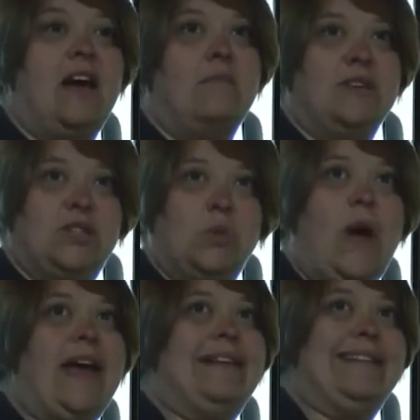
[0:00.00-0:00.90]
It's
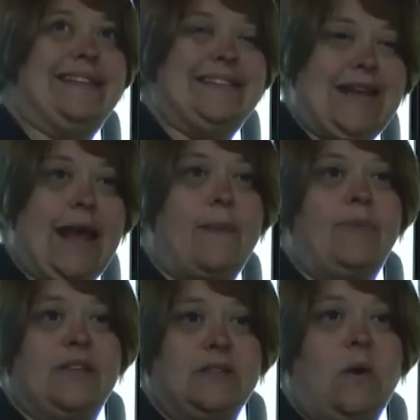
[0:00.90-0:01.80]
wet, it's
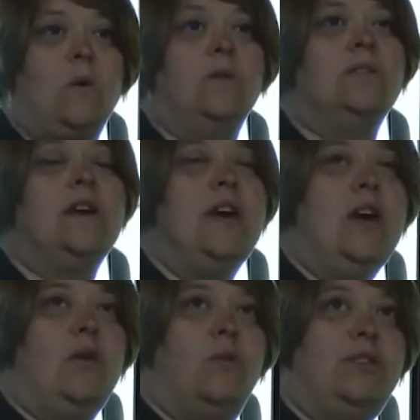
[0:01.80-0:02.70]
damp, it's cold.
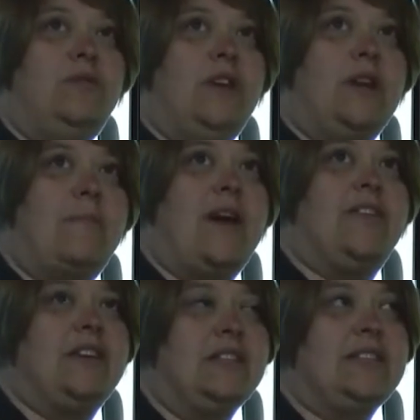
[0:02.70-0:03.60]
When you get up
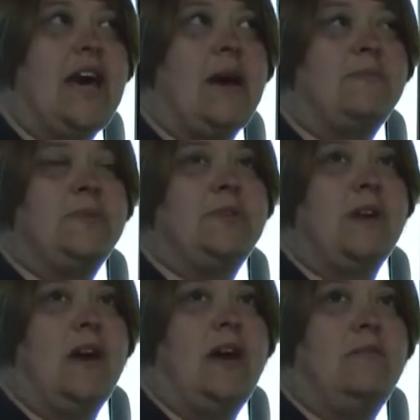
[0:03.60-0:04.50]
on the hilltops
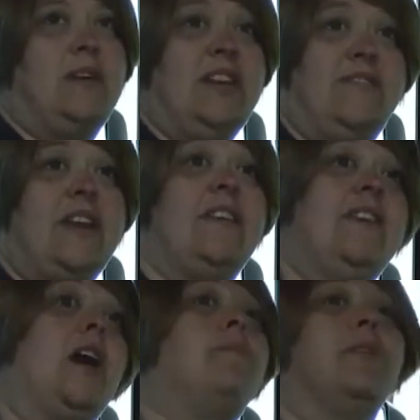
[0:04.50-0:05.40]
and even on
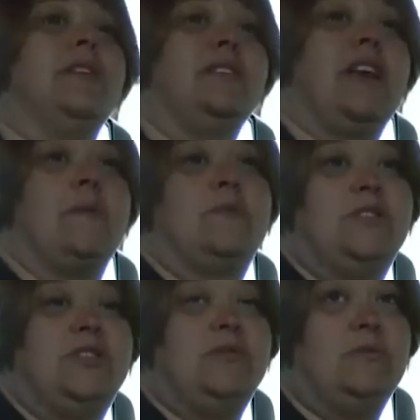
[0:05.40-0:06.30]
the upper hilltops
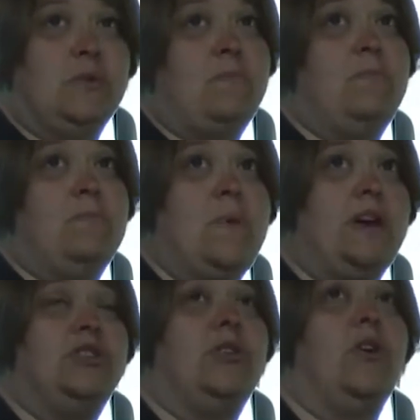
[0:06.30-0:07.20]
as you
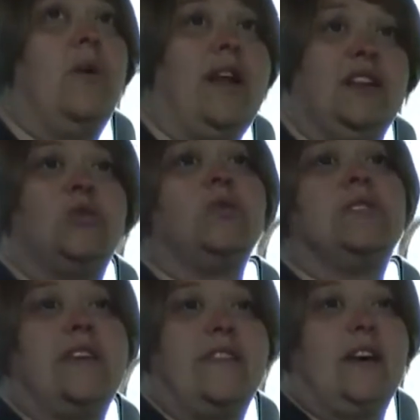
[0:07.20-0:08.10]
go heading
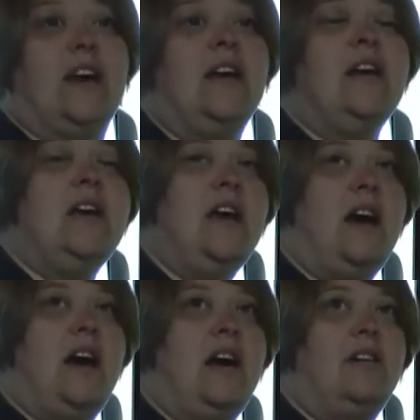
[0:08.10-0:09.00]
towards Ithaca,
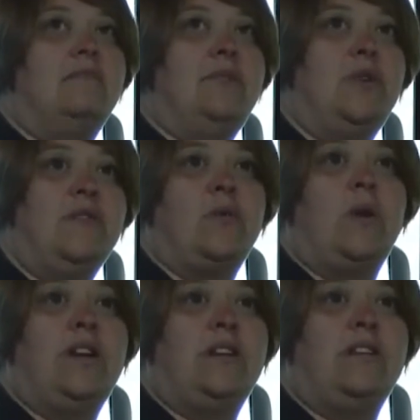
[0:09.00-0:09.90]
you have
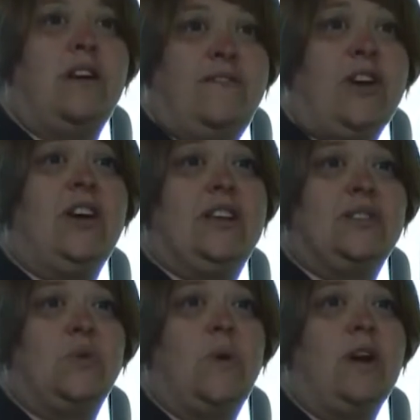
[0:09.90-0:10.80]
quite a
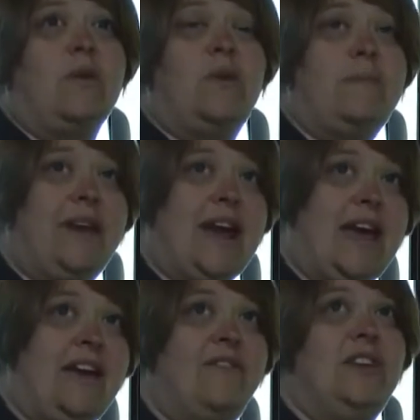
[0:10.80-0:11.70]
variance where we may
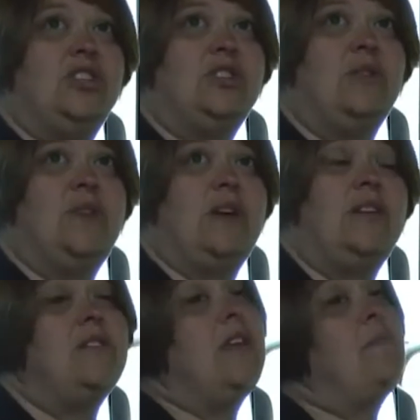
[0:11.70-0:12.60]
not have any snow down
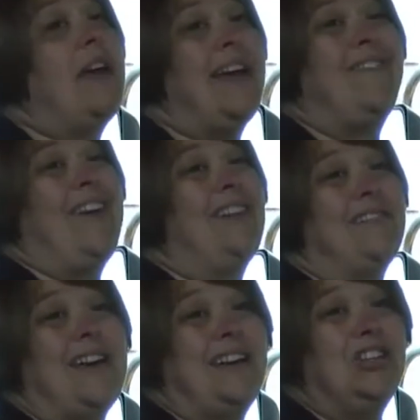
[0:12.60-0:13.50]
here. They might have 8
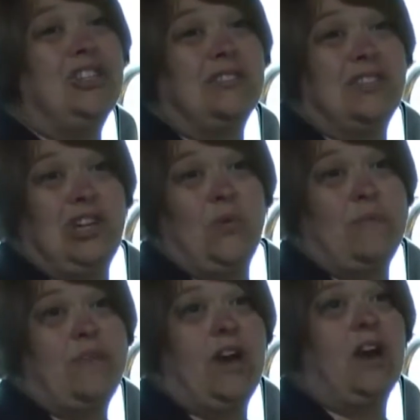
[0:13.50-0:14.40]
or 9 inches of snow up